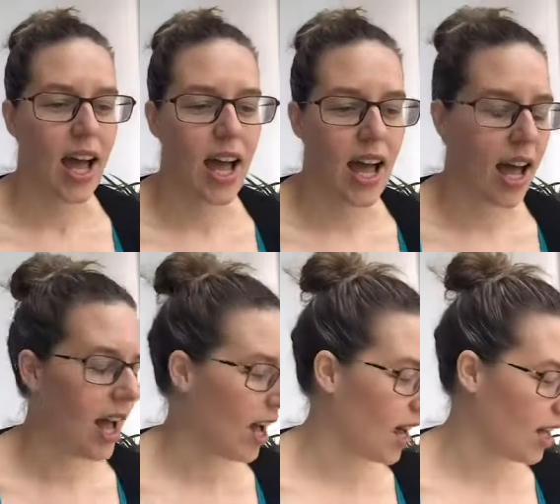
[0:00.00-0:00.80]

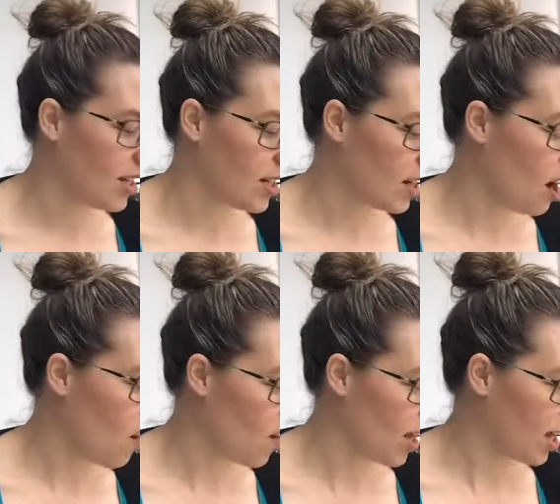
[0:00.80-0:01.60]
And
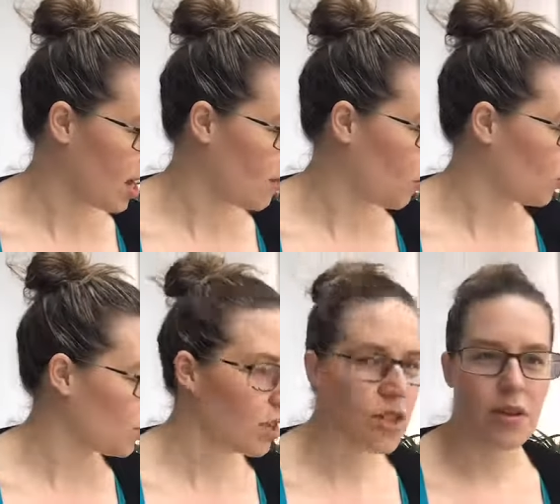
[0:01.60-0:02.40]
I am
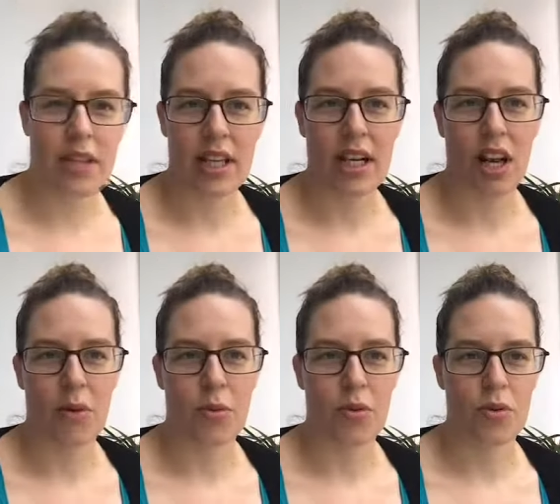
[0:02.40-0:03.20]
also doing the
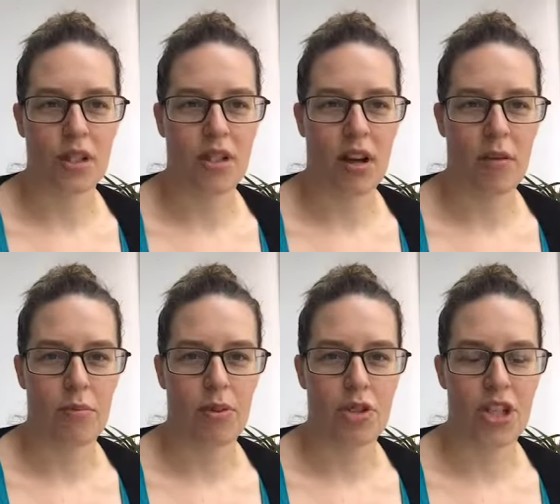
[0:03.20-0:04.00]
Global Design
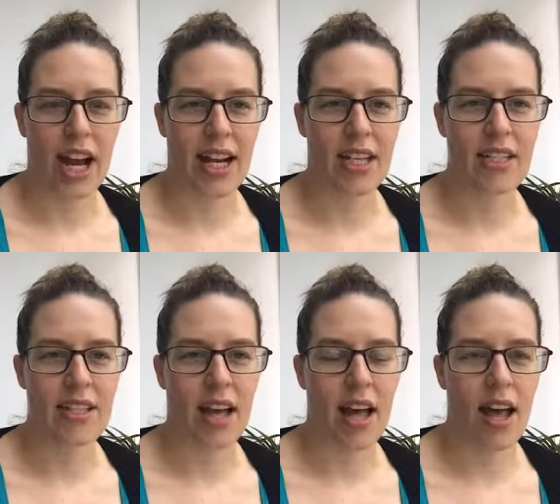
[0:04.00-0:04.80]
Project
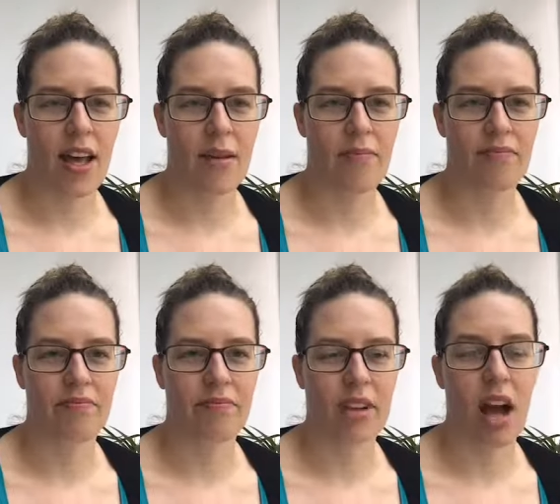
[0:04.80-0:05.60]

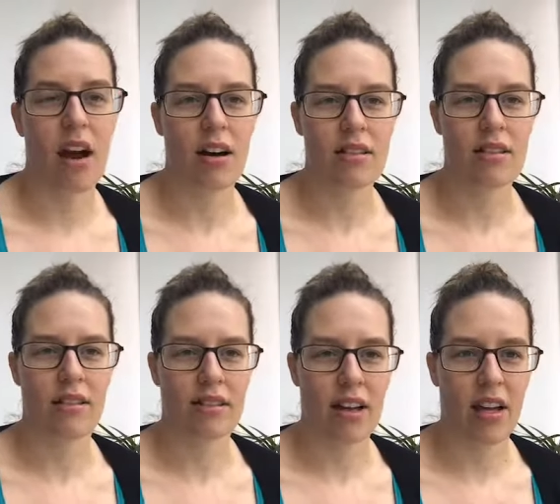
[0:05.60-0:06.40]
card
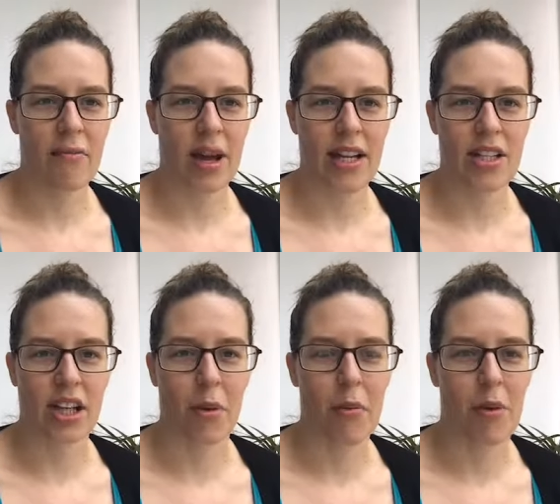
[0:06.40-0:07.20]
that I've made to
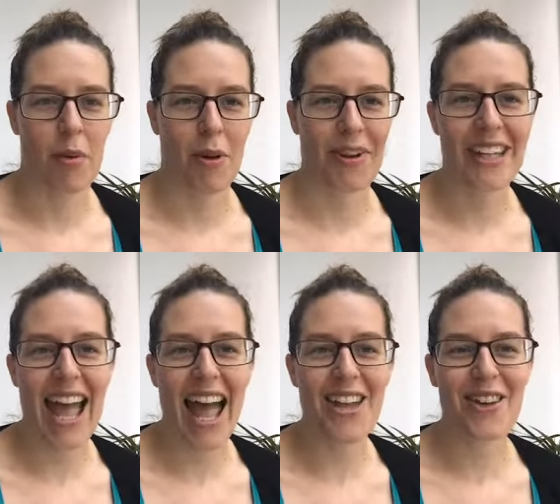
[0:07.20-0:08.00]
go up on my blog. Yay,
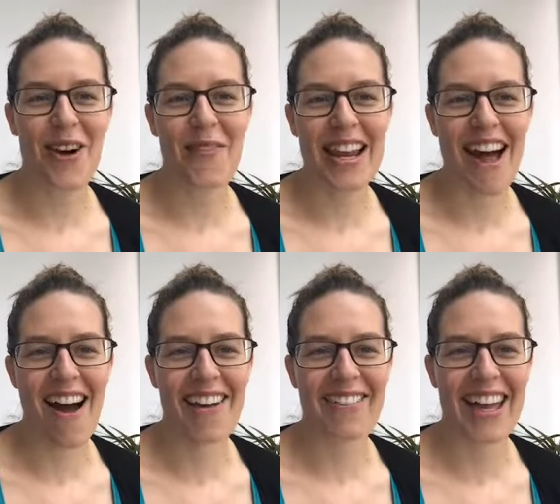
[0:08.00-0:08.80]
you got me
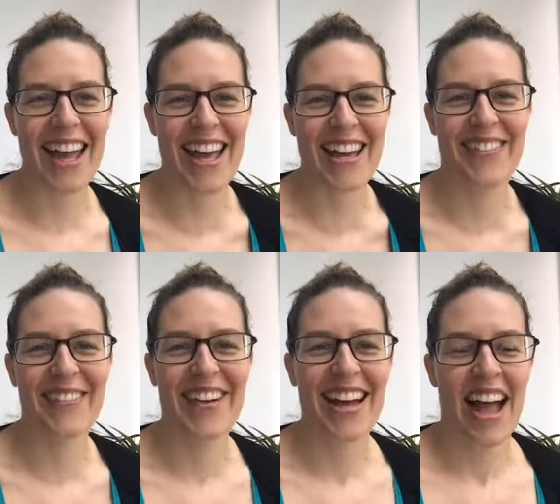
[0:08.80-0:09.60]
live, Kim!
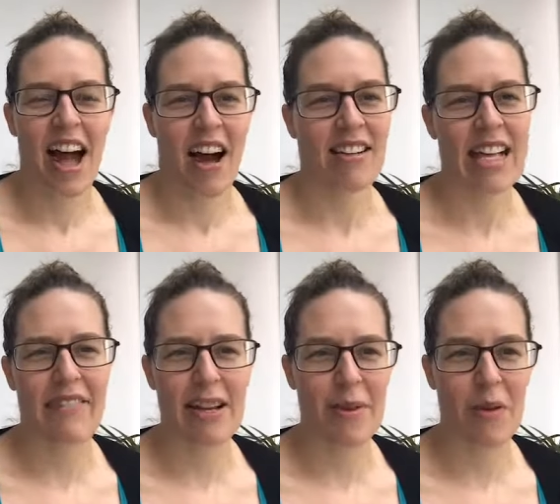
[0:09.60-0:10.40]
I was
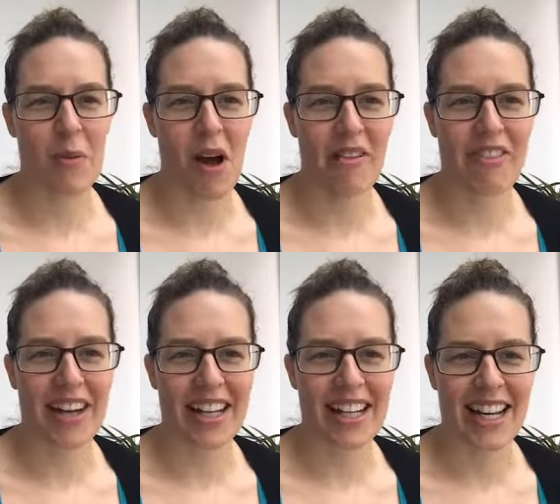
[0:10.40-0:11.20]
having a bit of
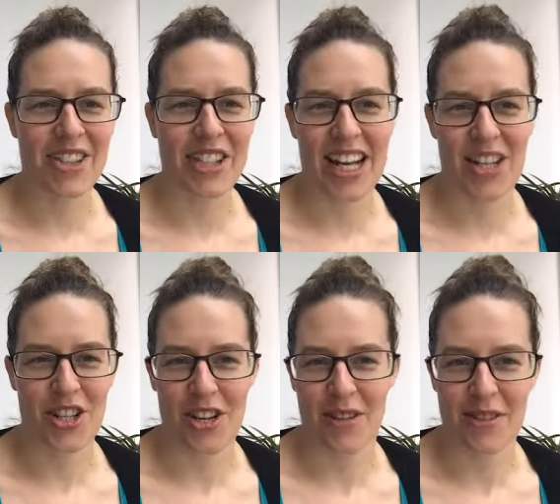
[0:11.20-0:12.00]
Wi-Fi connection
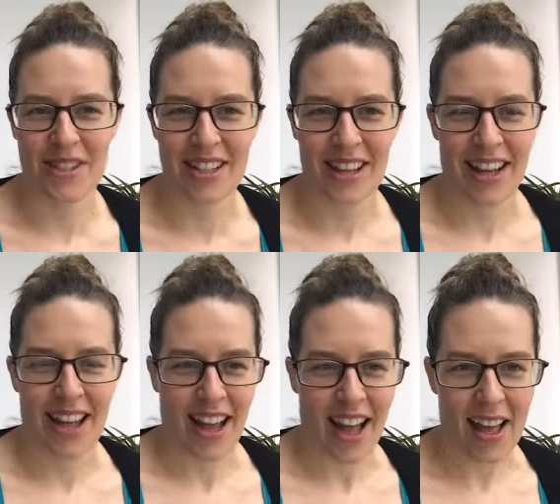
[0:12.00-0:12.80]
issues.
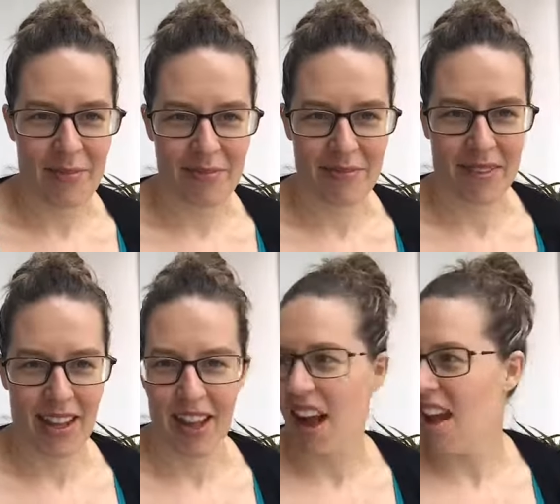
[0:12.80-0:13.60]

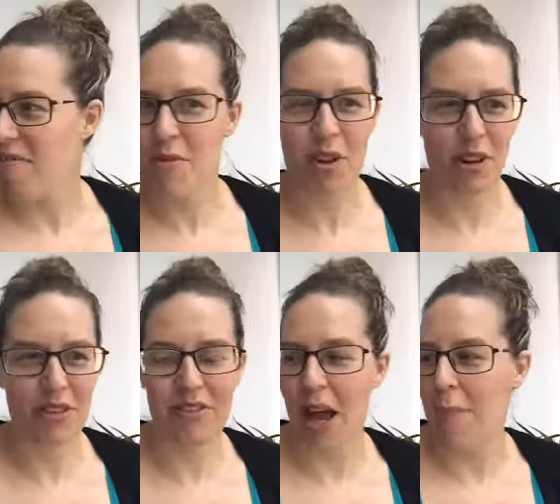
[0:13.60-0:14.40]
I've
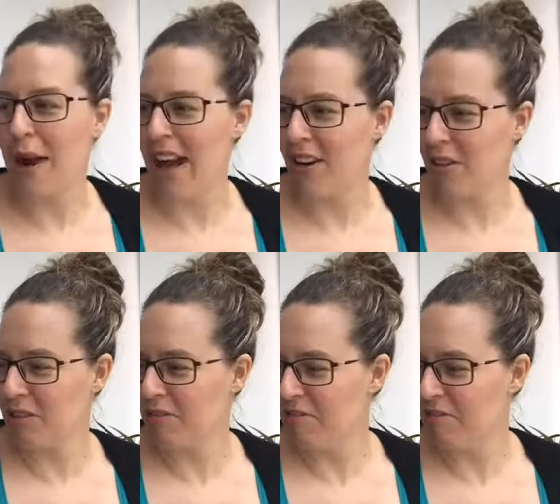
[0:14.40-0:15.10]
moved about